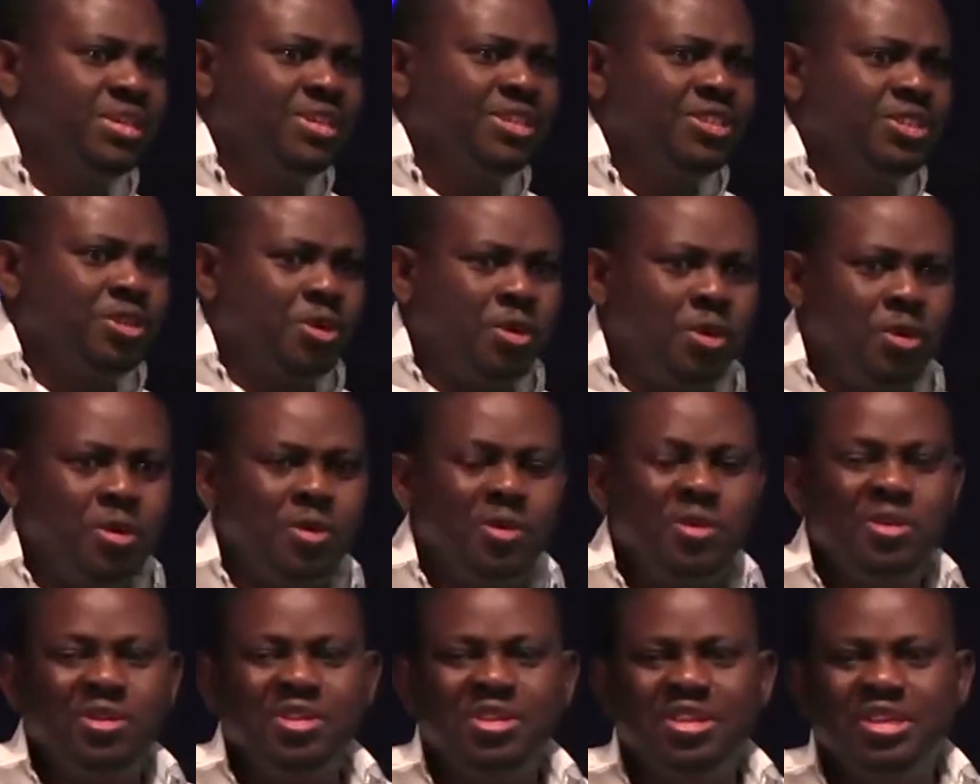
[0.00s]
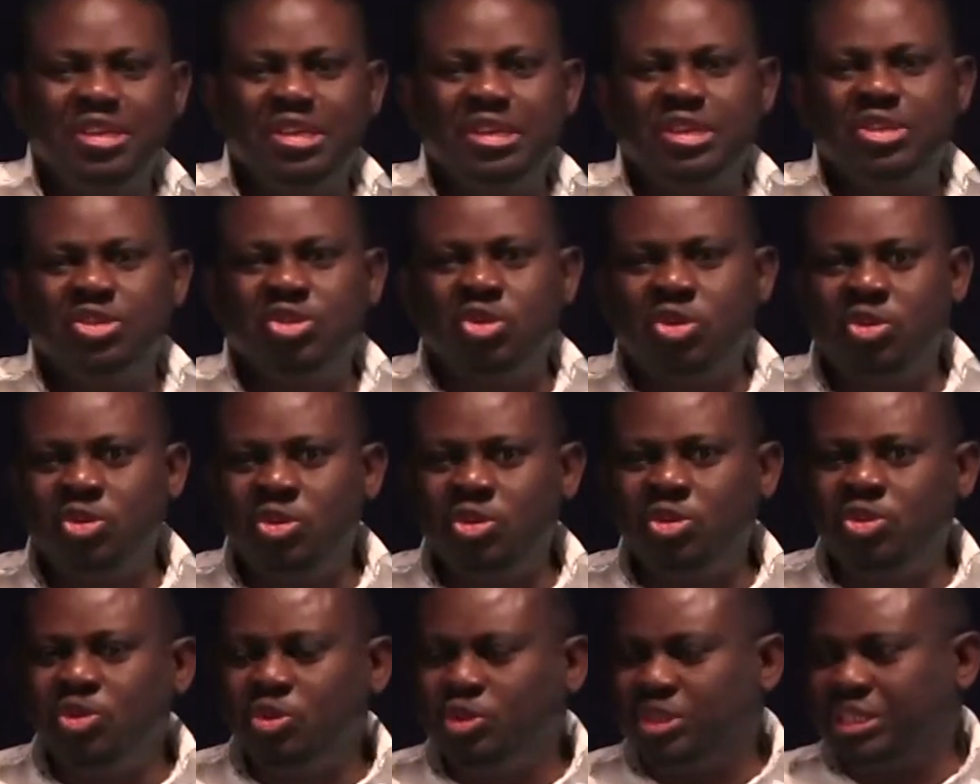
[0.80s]
So
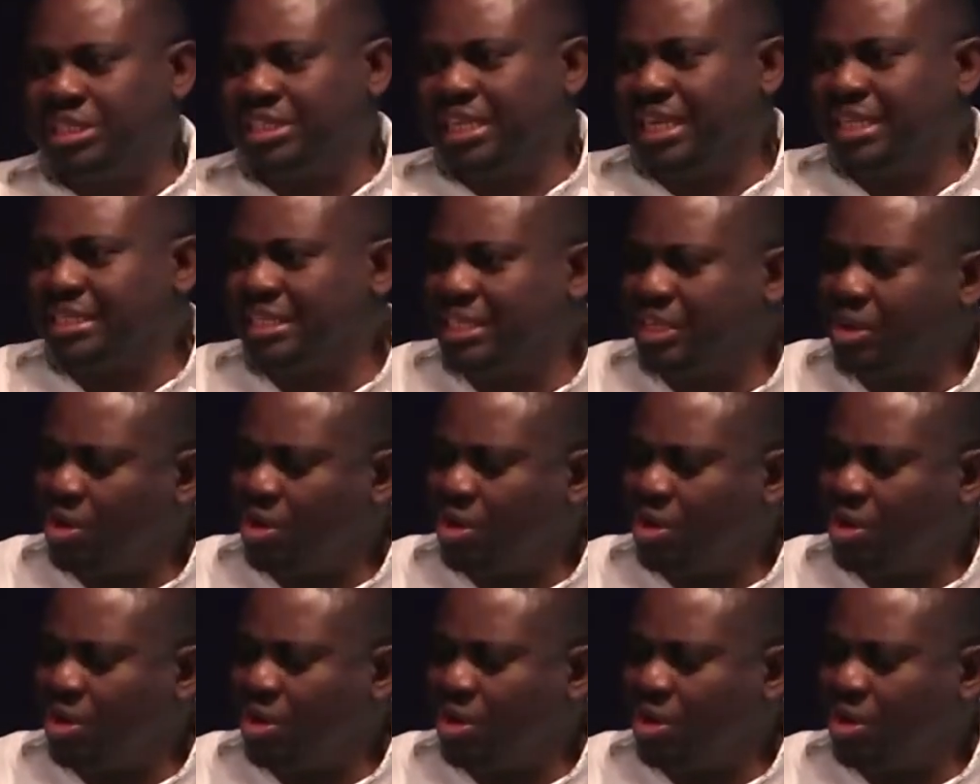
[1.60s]
you take the